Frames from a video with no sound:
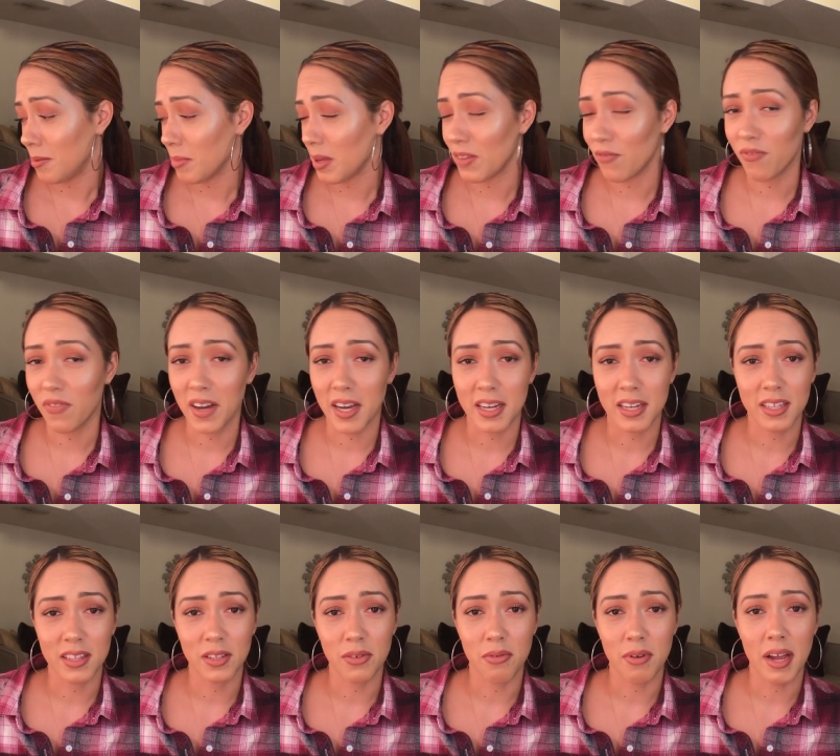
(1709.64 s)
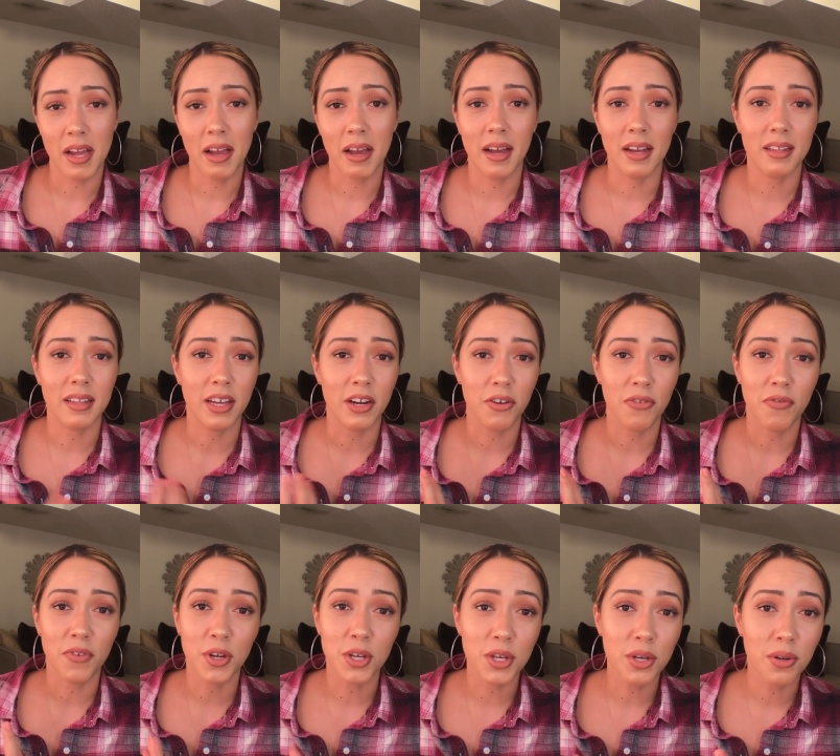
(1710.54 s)
in finding the right highlighter
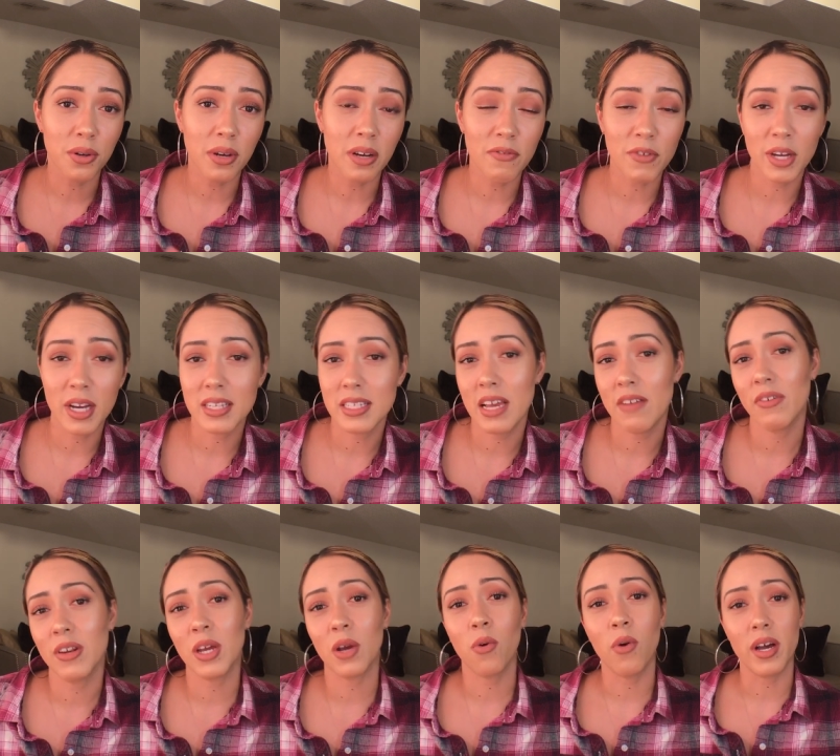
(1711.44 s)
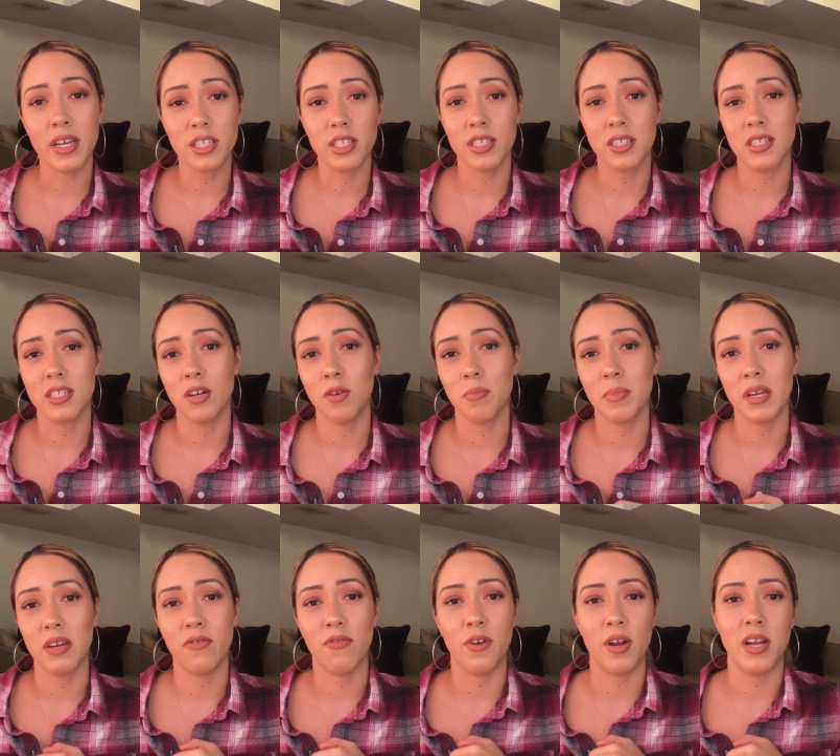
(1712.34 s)
for you. If you guys have any questions, don't
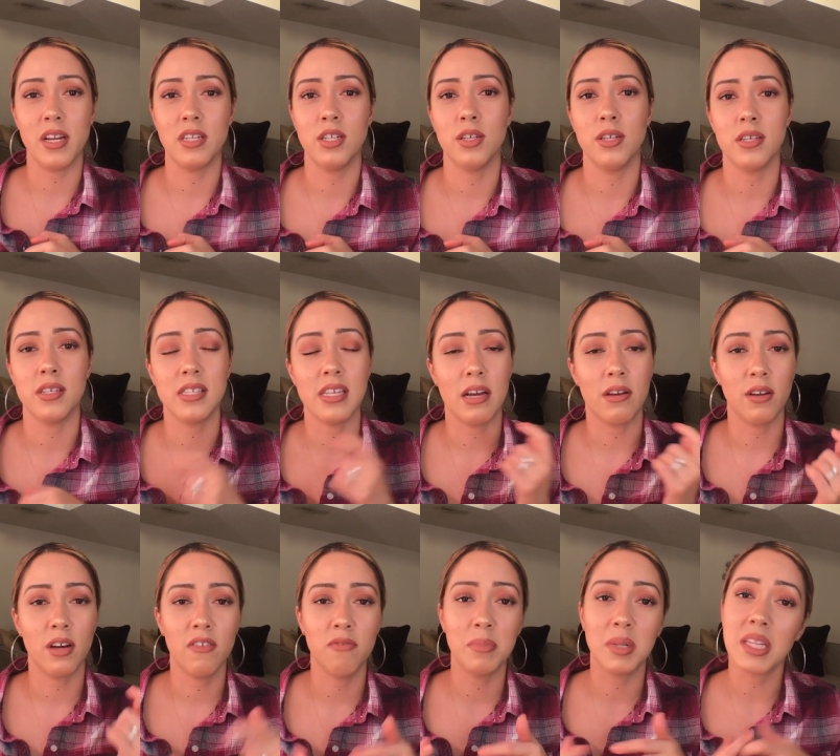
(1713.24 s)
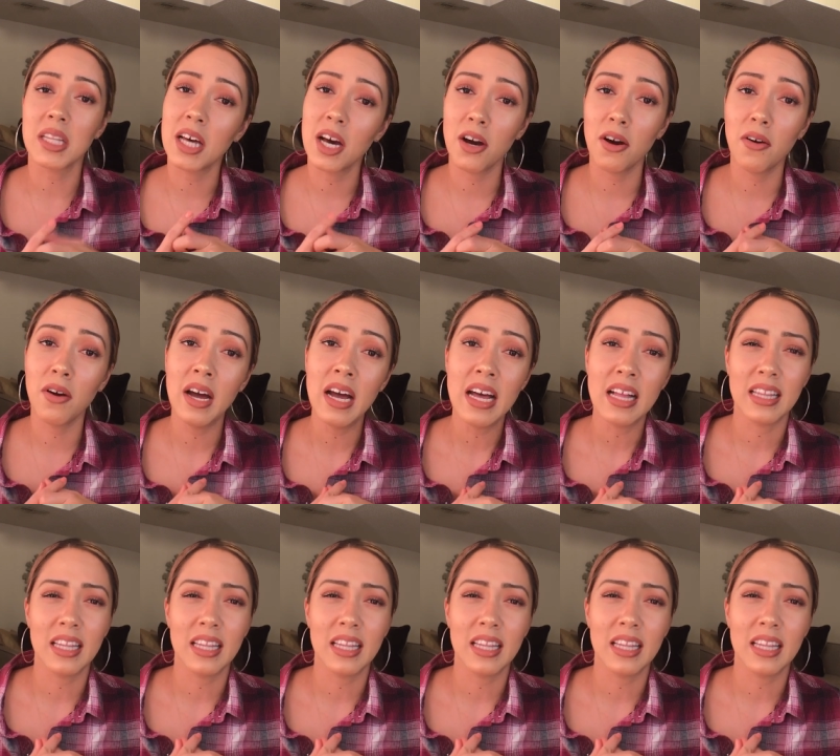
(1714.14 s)
be afraid to sound off below.